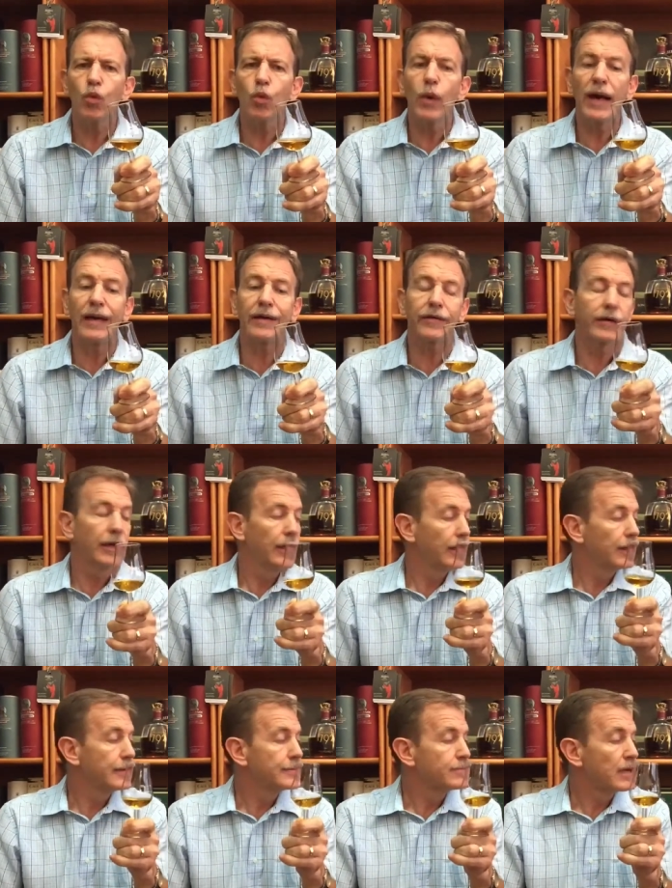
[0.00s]
Weller.
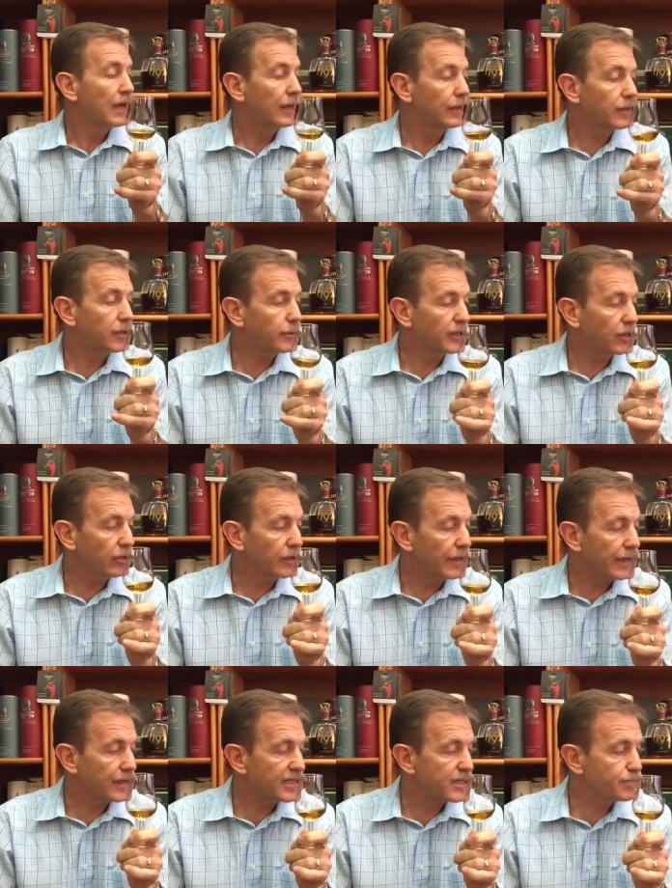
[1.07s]
A little bit on
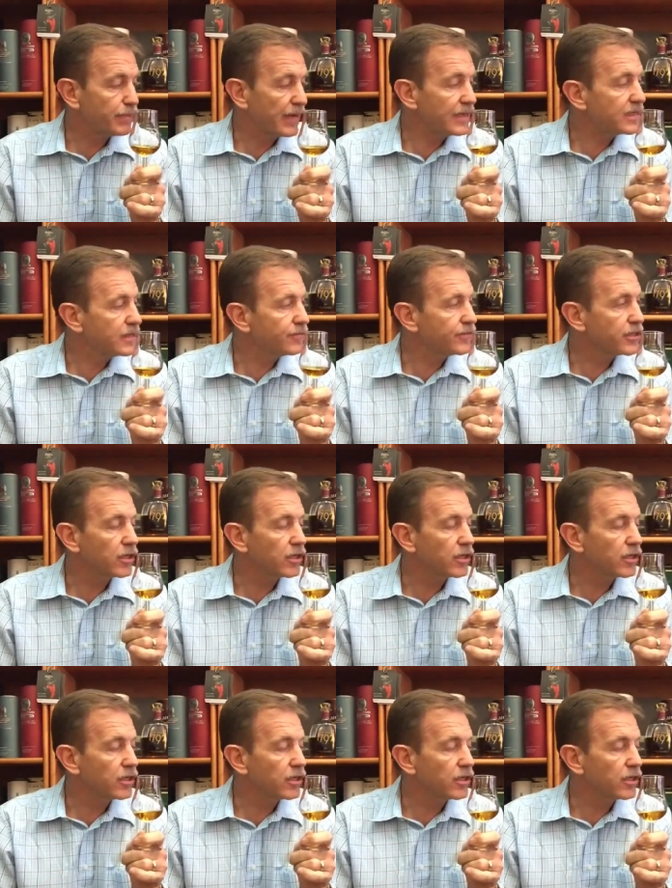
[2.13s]
the expensive